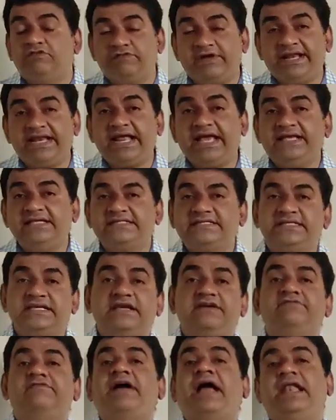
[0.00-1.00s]
When I
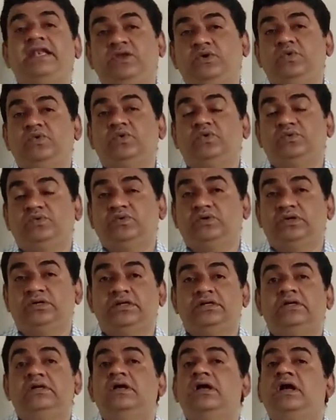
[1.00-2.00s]
say value,
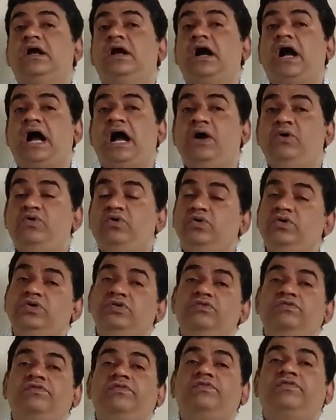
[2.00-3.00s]
how do
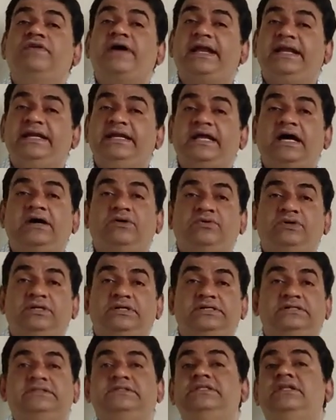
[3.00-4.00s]
you find out
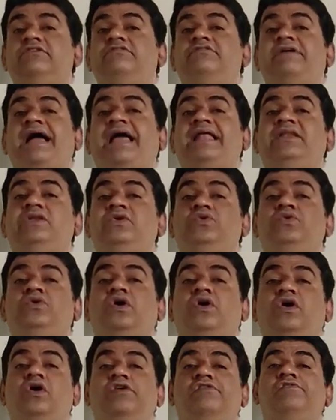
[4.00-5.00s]
the value
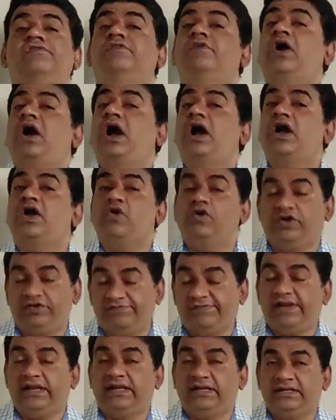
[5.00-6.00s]
of
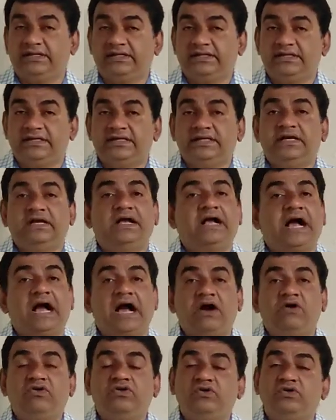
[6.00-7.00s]
goodwill?
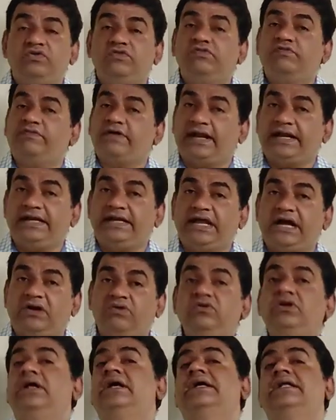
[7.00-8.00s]
How do you find
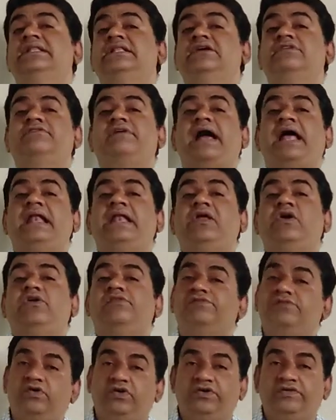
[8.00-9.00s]
out the value
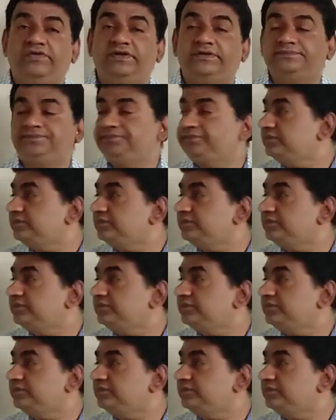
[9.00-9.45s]
of goodwill?